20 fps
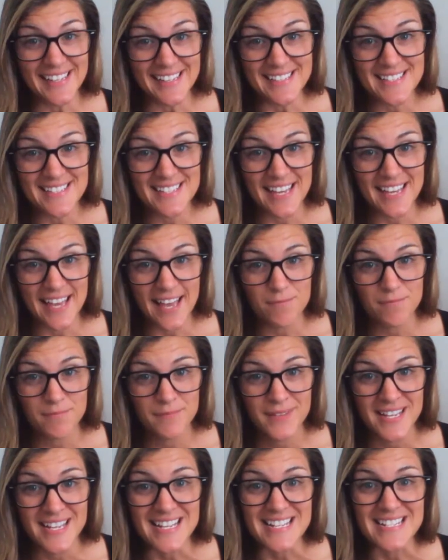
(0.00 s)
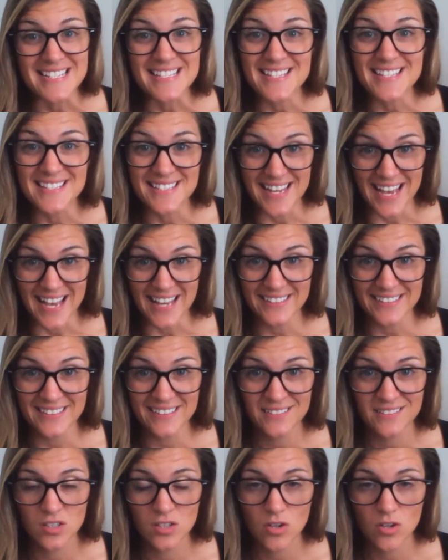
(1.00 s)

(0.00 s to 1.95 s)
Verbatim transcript: ECM is dead.